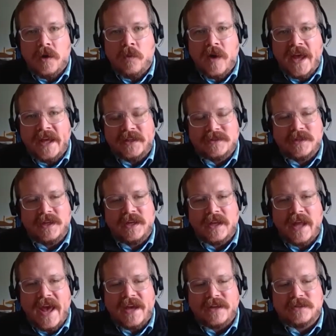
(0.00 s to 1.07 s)
way to get
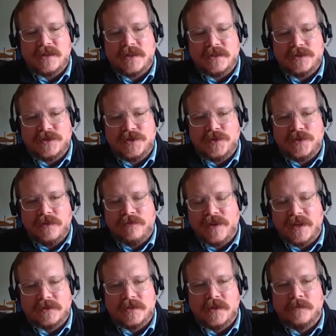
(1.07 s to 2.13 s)
access to the
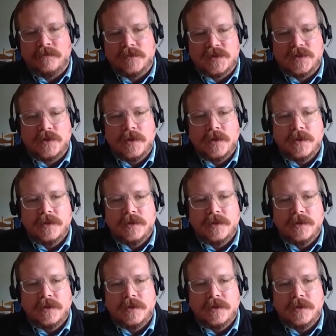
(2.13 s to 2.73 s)
victim's